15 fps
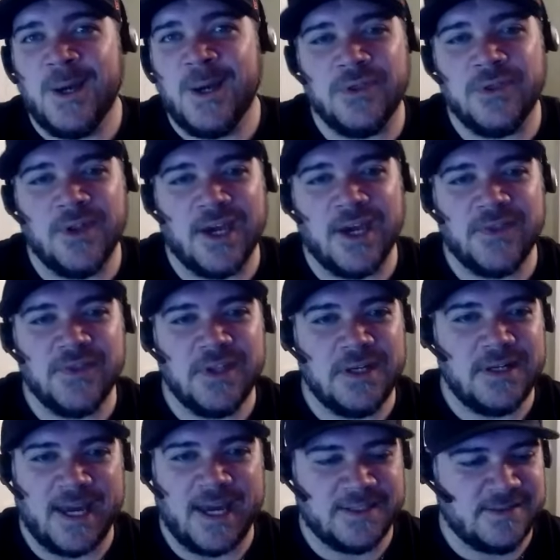with like the
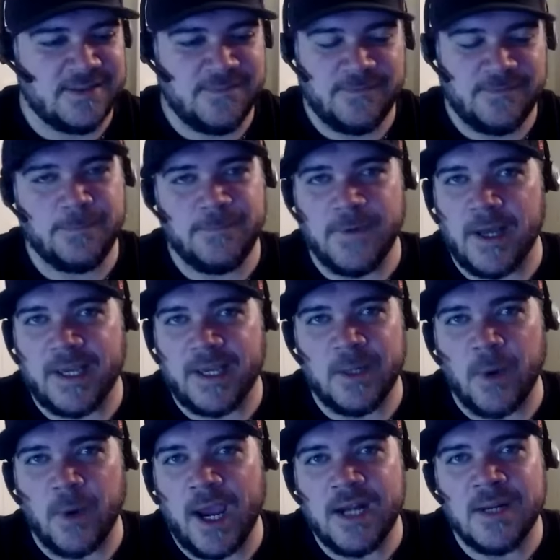next
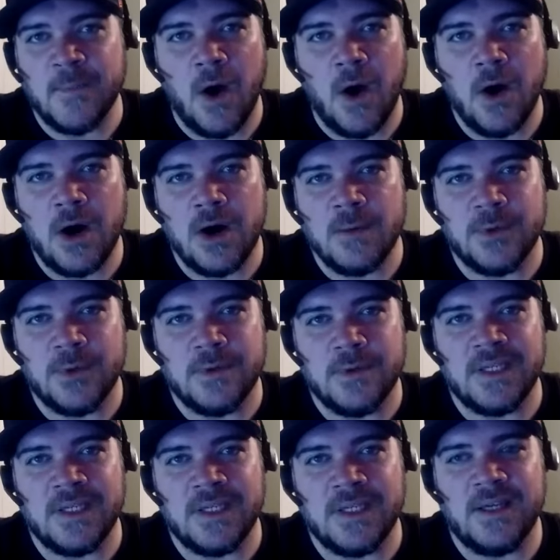fucking random horror
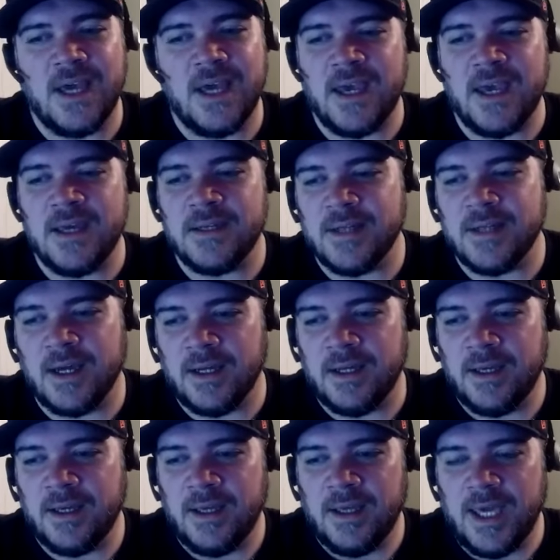movie, and uh,
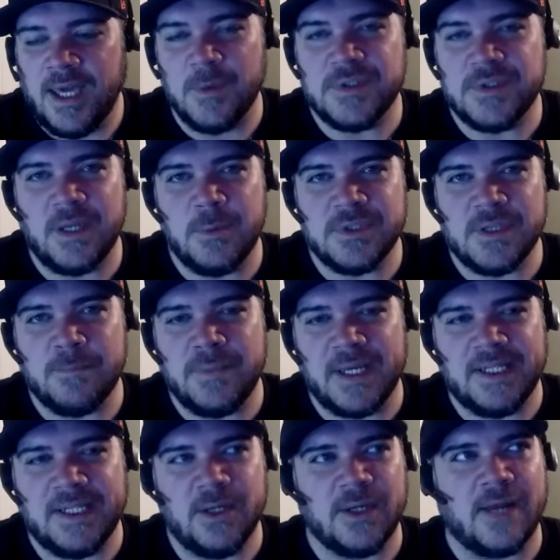it was it was a
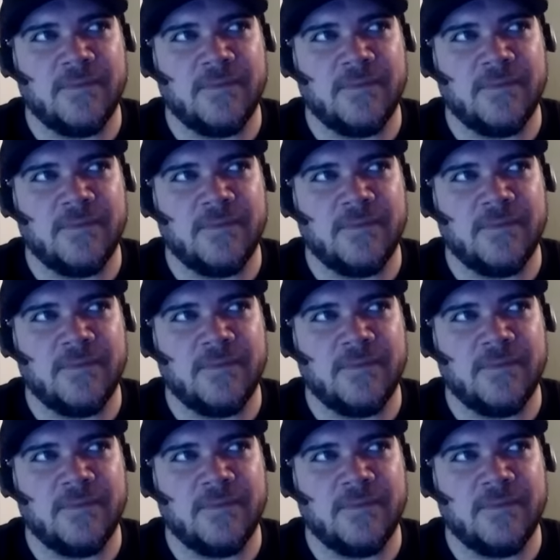big deal.